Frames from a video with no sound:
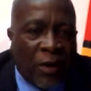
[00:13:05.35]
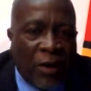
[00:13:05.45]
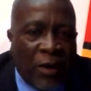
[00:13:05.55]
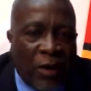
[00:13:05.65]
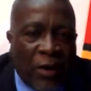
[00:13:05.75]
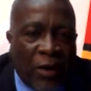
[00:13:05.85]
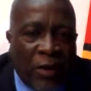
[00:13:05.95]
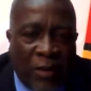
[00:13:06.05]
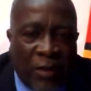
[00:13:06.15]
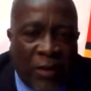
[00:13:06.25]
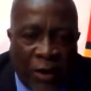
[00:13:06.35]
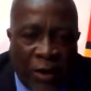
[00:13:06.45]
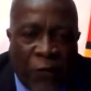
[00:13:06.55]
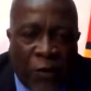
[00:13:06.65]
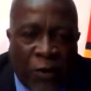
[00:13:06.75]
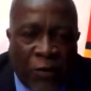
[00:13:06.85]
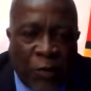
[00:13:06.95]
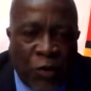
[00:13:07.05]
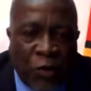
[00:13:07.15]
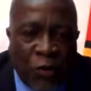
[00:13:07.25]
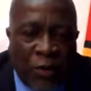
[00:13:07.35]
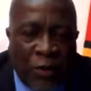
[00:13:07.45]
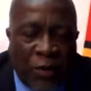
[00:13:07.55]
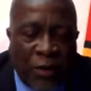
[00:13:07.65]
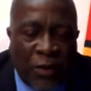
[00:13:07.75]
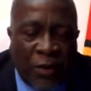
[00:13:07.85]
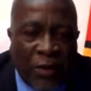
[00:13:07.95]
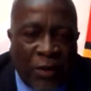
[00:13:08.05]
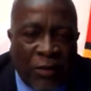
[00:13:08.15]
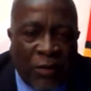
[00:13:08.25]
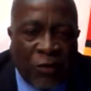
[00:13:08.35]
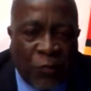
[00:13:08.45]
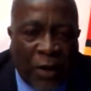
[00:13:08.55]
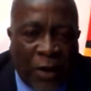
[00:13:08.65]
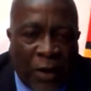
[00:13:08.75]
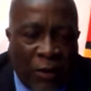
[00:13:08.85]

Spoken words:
Thank you for this opportunity to speak at this forum.